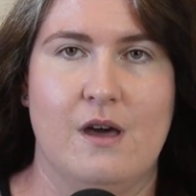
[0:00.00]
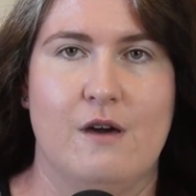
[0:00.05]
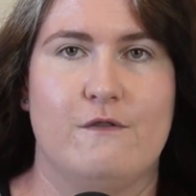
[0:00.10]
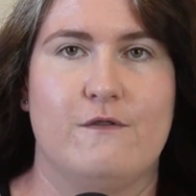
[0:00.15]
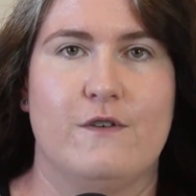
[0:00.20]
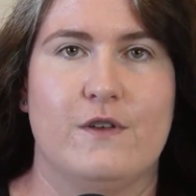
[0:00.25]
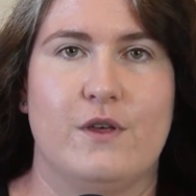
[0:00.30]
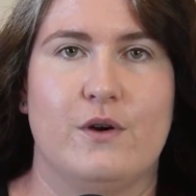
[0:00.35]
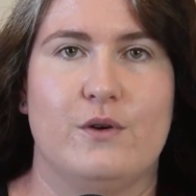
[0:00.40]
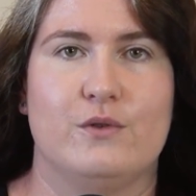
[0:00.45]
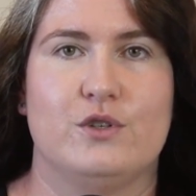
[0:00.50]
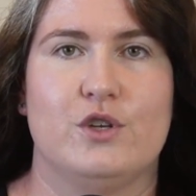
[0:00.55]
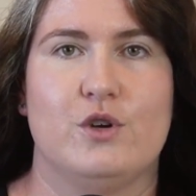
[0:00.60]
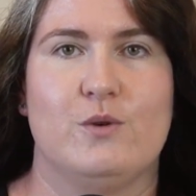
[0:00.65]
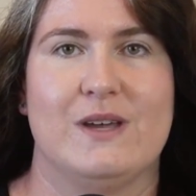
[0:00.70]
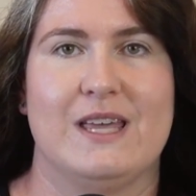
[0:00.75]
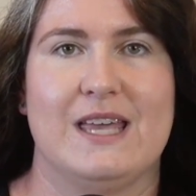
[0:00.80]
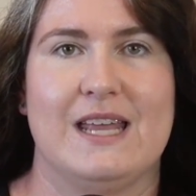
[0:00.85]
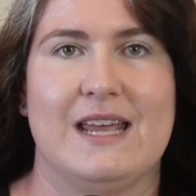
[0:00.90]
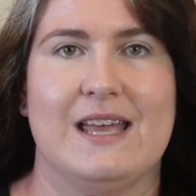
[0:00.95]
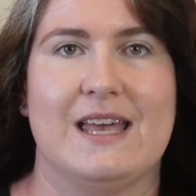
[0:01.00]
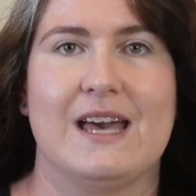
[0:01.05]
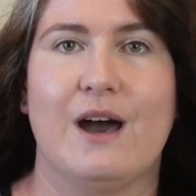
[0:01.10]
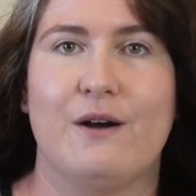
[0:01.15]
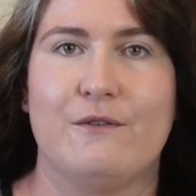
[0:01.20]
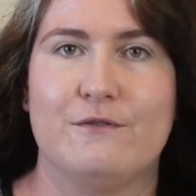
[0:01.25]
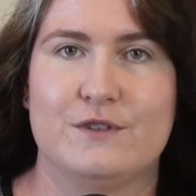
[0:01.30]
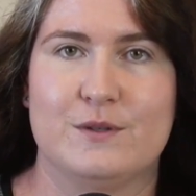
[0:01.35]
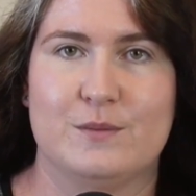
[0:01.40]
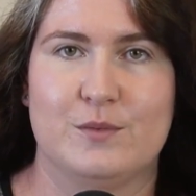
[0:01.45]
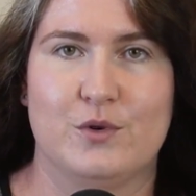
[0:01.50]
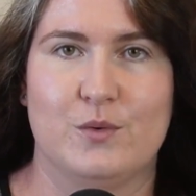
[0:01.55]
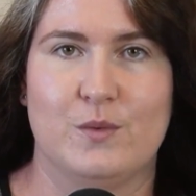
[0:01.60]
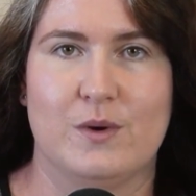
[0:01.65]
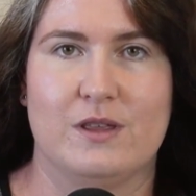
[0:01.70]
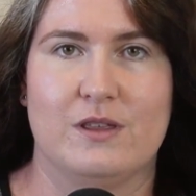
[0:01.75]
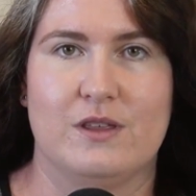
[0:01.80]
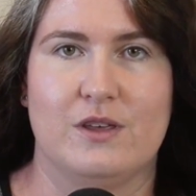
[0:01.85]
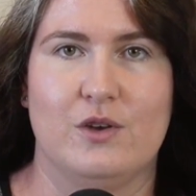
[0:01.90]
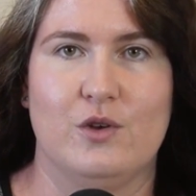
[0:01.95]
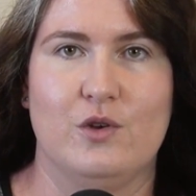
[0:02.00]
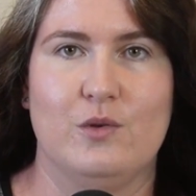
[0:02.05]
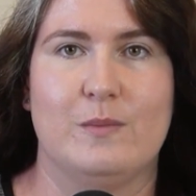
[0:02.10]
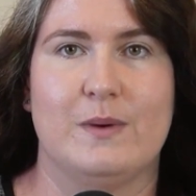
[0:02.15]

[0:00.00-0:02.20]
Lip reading: for those who are getting comfortable with you